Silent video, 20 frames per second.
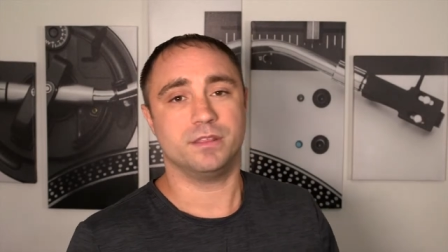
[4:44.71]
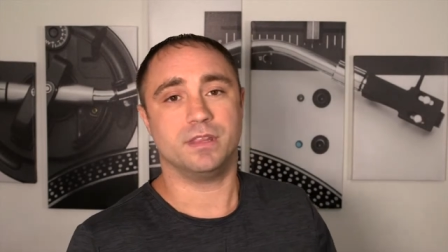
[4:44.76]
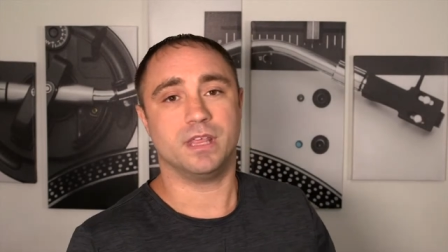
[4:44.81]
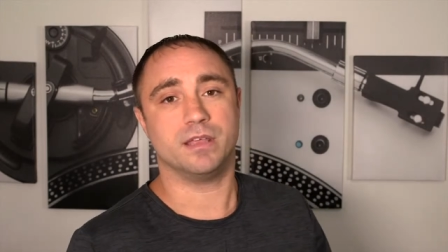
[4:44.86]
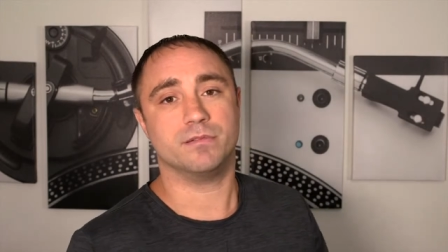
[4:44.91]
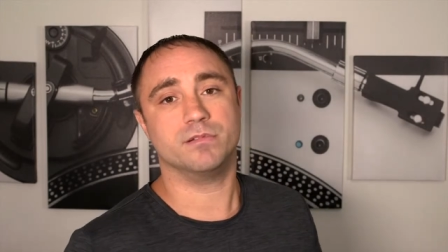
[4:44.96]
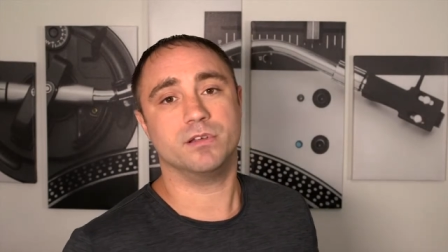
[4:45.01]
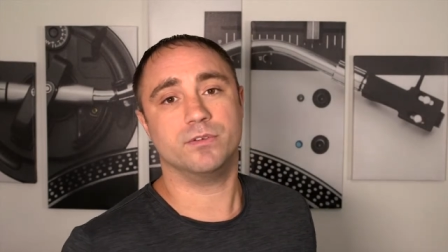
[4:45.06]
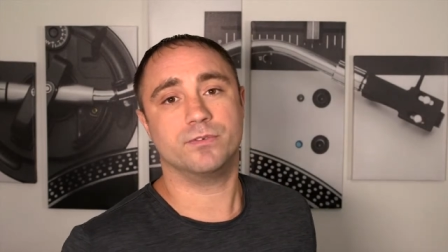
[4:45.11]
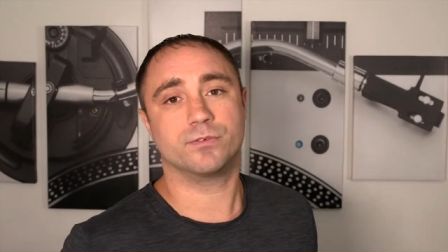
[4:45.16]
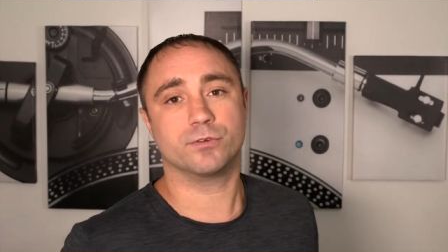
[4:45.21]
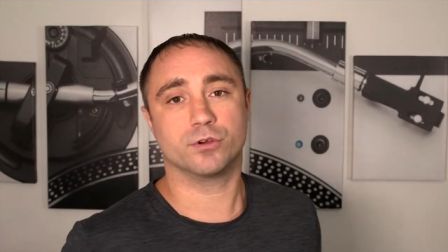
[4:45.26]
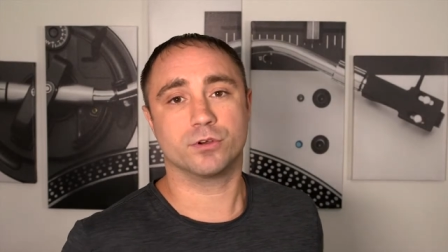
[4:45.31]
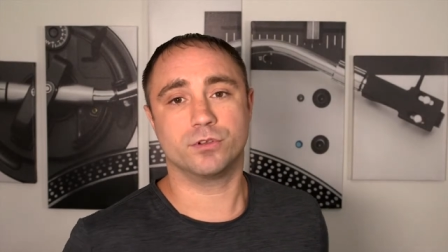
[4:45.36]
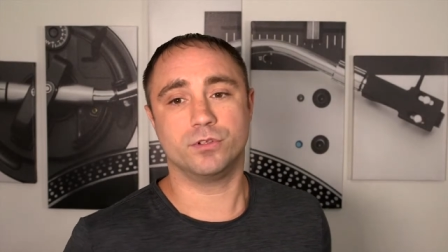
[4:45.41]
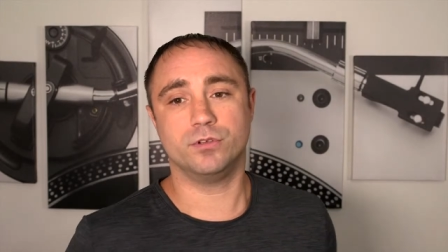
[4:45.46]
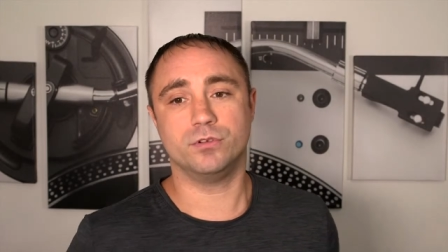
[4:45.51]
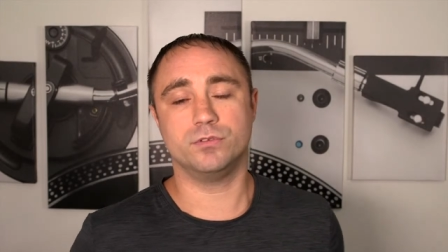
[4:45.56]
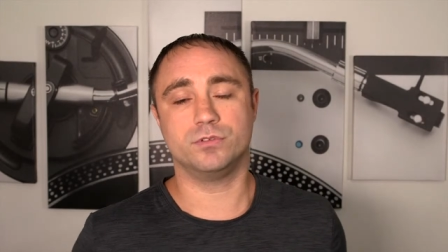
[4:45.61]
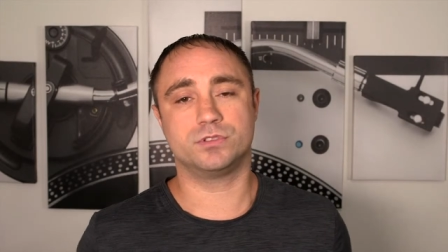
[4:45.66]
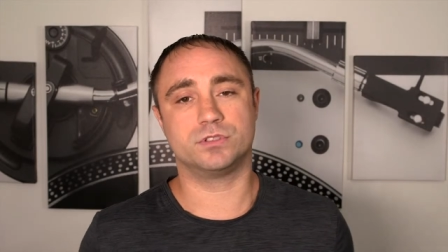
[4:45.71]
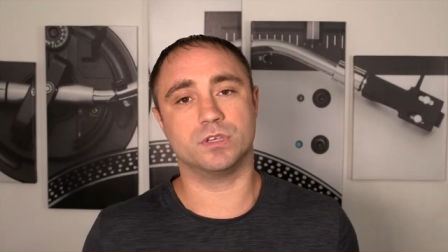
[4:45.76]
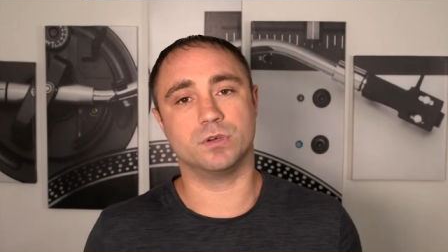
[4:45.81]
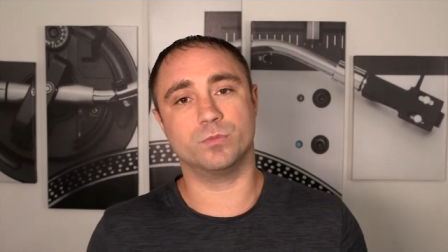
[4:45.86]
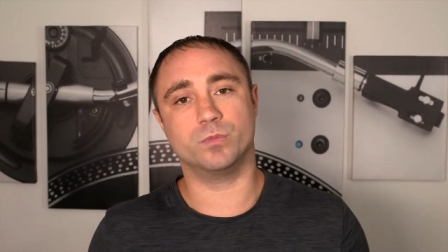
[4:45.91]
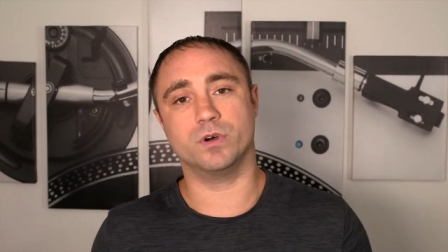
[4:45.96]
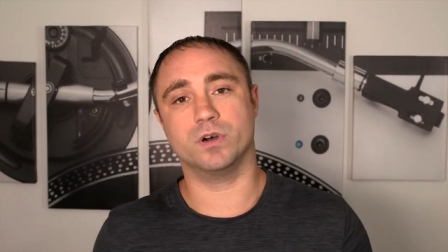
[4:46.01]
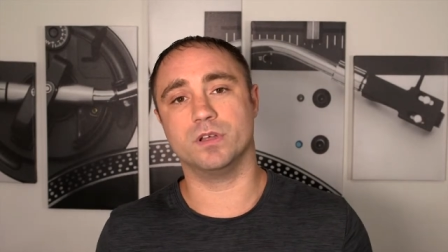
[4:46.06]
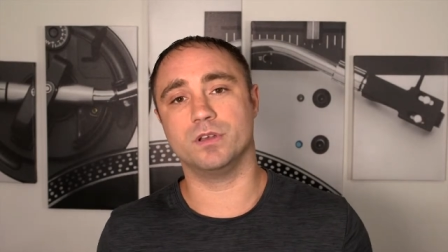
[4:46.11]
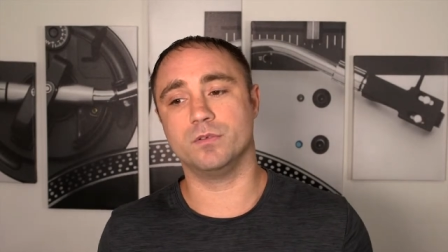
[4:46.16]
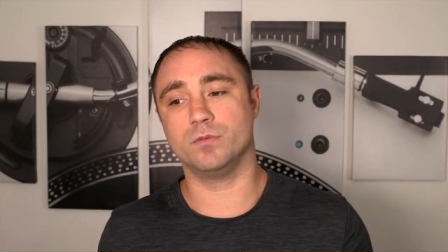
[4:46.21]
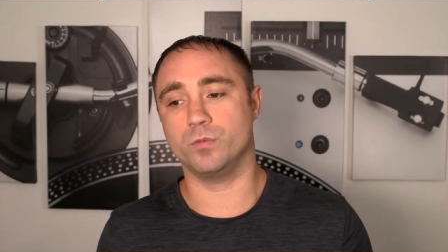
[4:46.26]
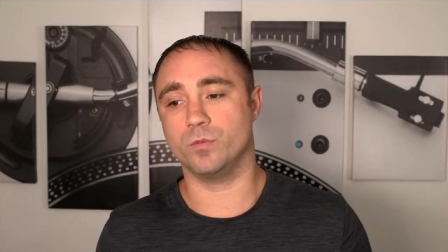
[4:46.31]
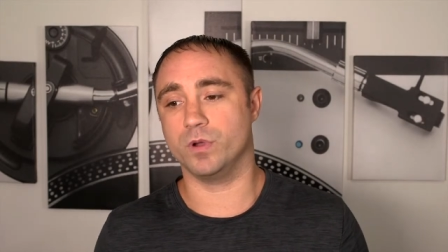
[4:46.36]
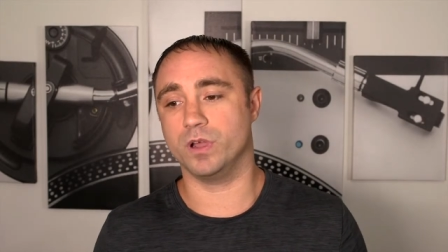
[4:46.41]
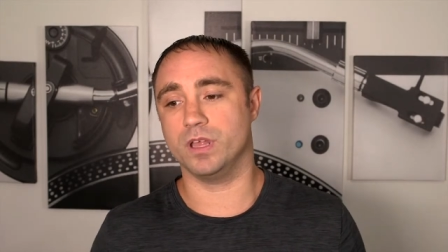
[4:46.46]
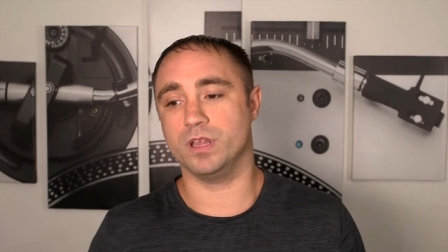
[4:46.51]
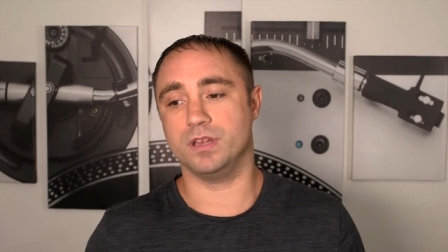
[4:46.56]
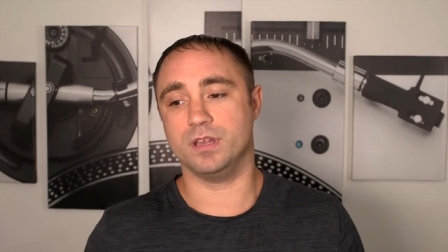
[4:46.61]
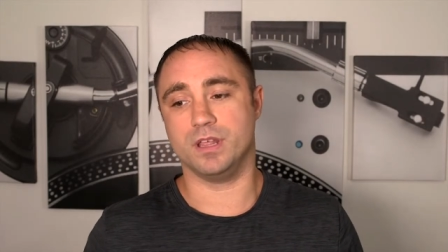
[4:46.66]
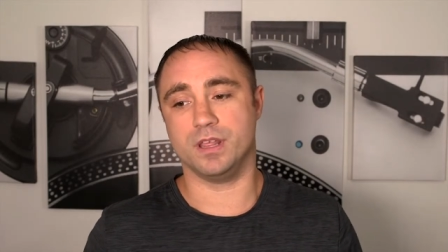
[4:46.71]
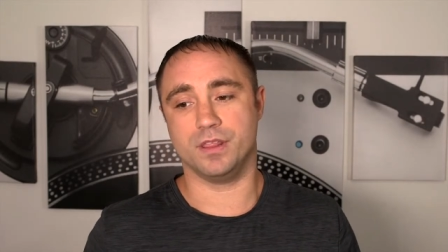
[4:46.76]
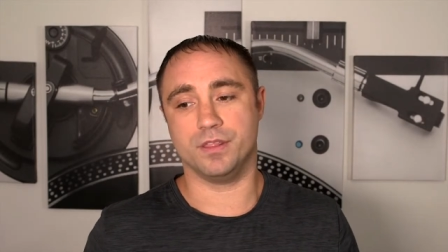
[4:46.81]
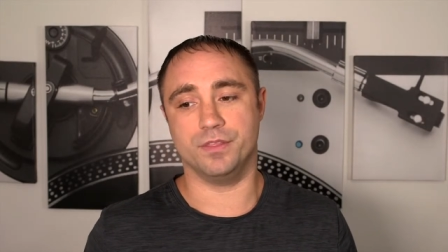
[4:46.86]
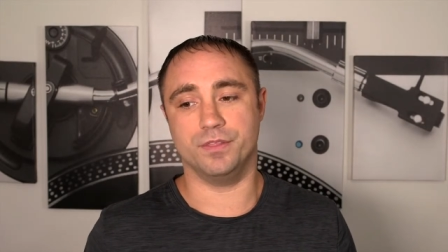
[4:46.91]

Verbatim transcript: they refer you someone when